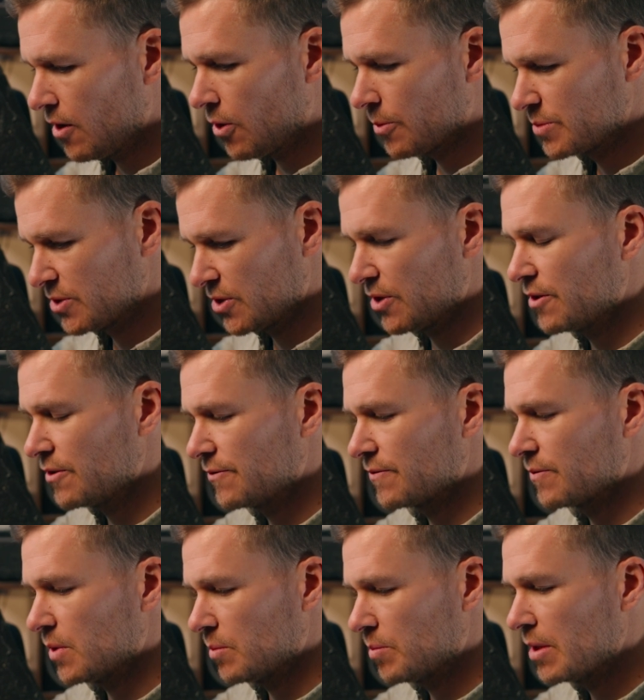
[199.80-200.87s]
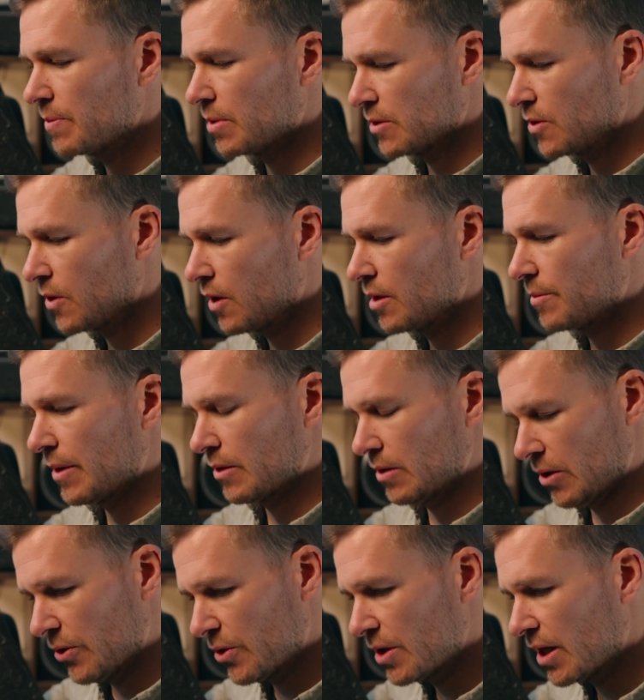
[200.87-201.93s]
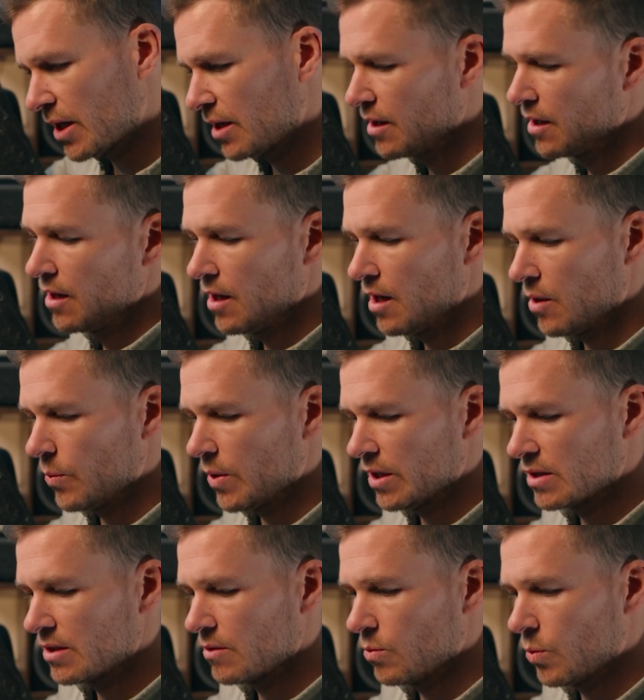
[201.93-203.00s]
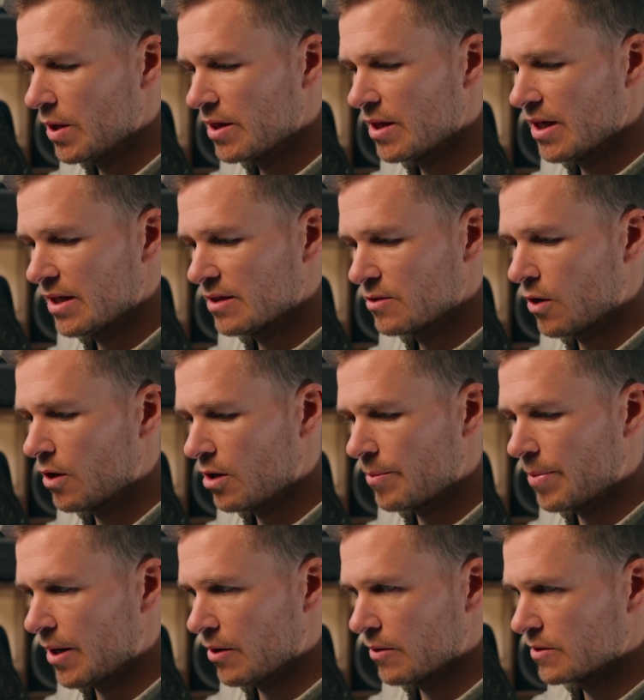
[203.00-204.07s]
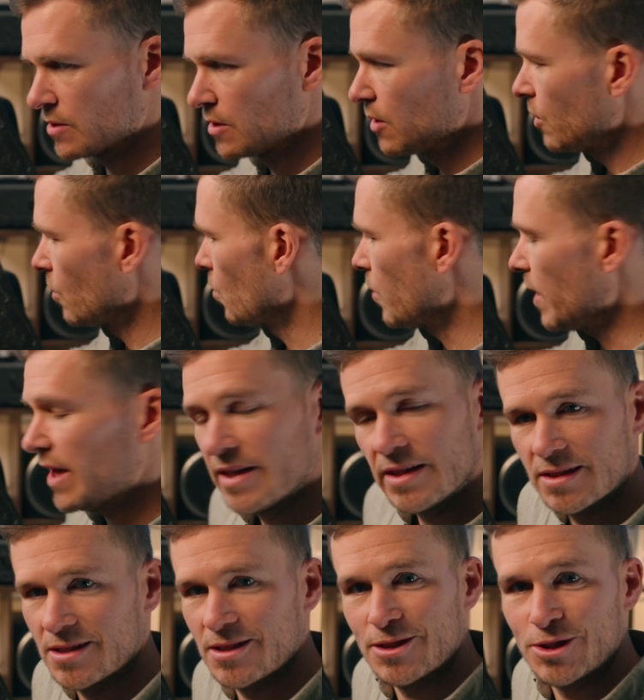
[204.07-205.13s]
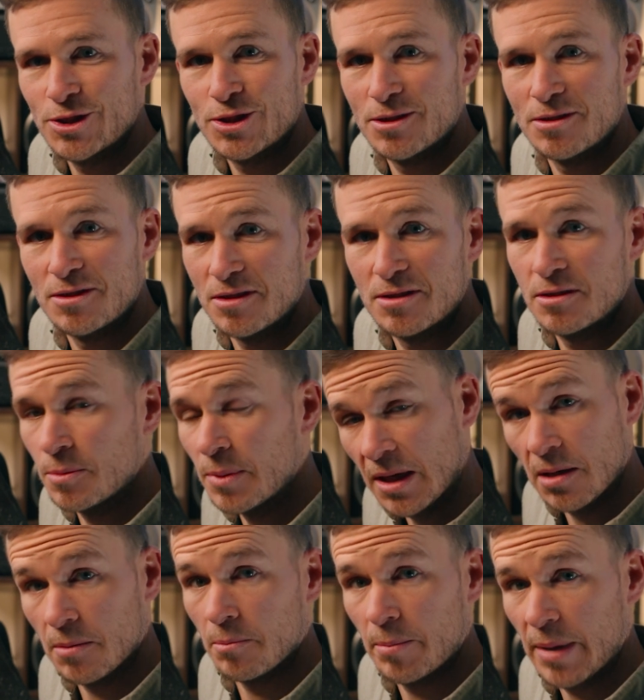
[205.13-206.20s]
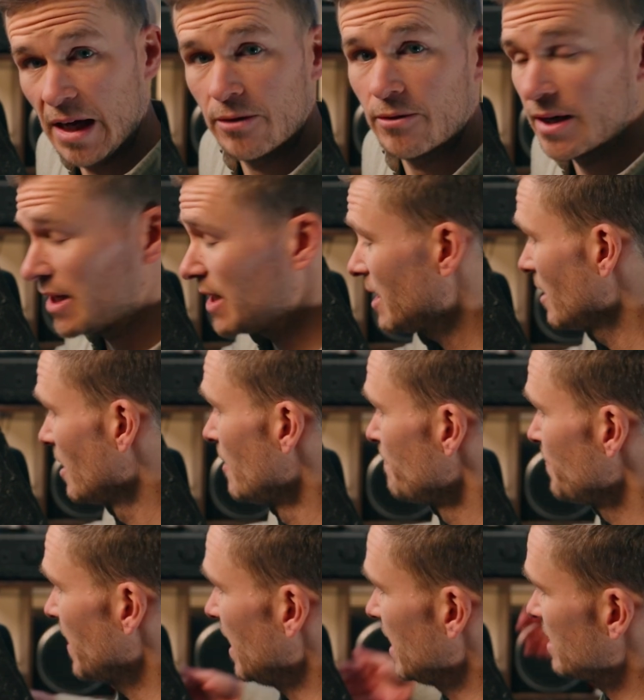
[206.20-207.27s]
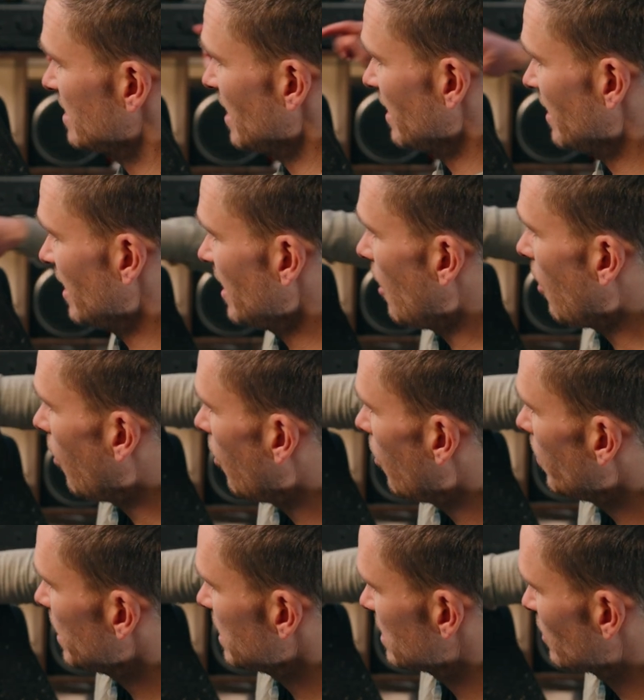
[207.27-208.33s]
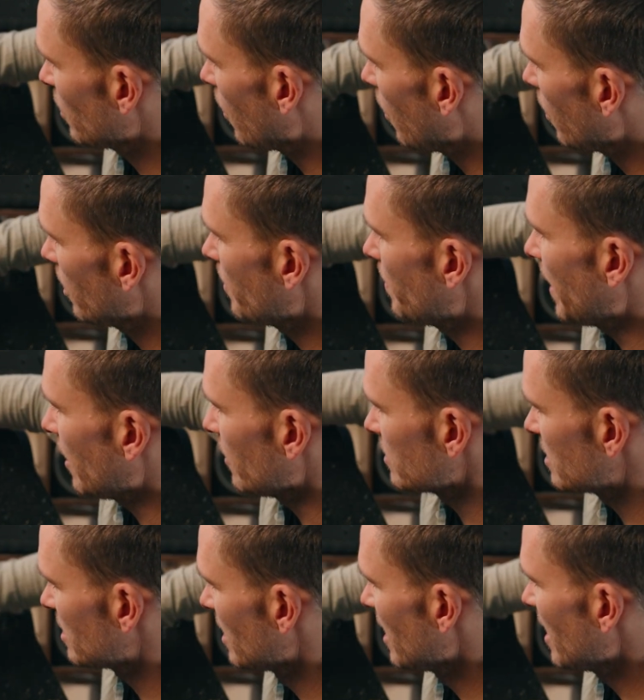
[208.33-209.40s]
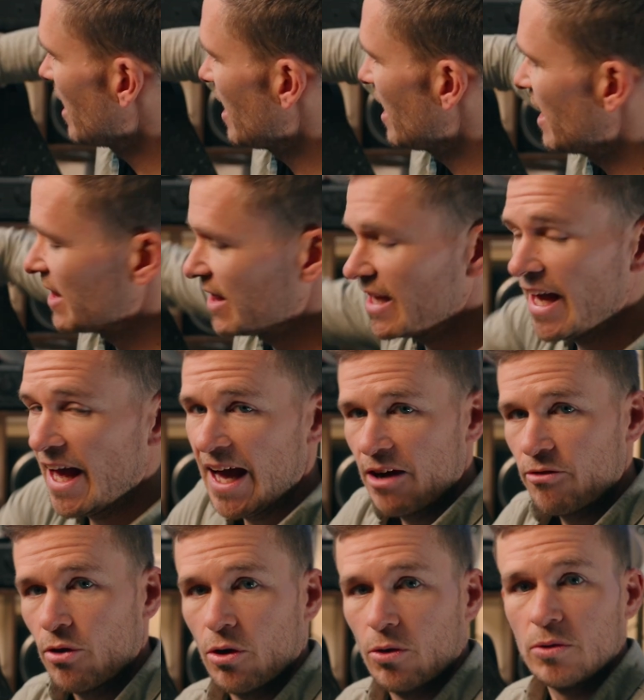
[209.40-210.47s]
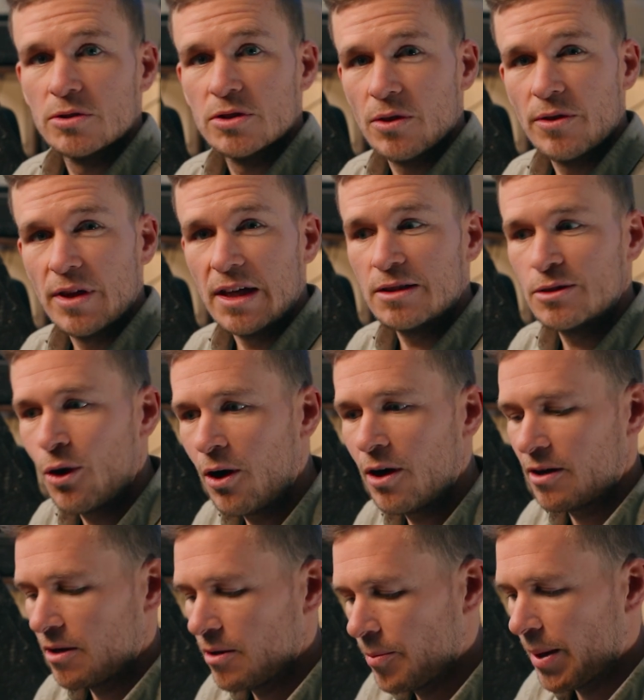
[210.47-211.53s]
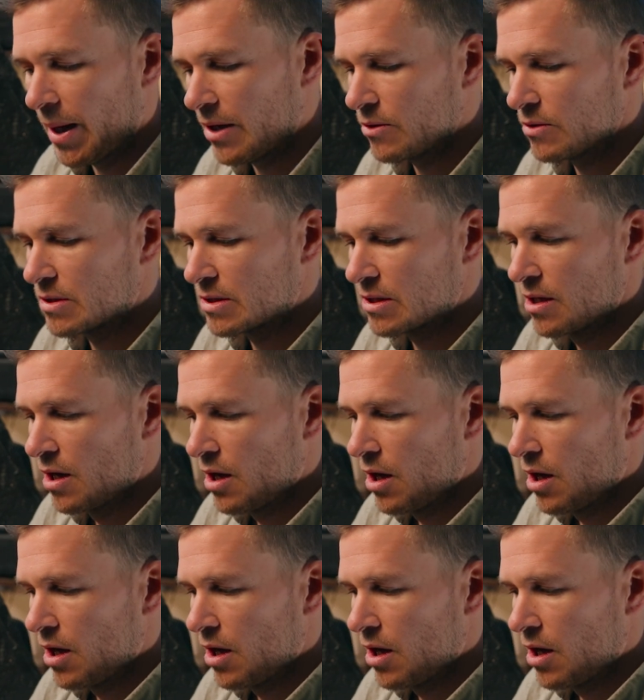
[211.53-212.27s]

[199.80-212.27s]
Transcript: observe when people talk about learning and when they talk about ways to become better at it is that they always talk about the arrow. So they talk about